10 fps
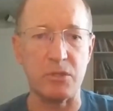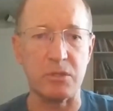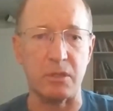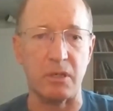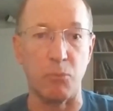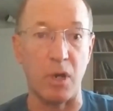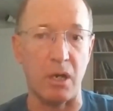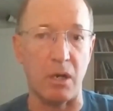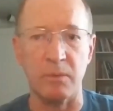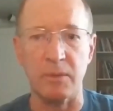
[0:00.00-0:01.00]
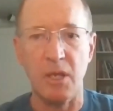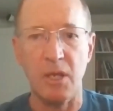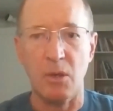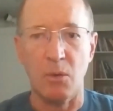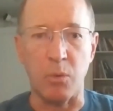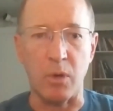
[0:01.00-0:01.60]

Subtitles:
of, well, what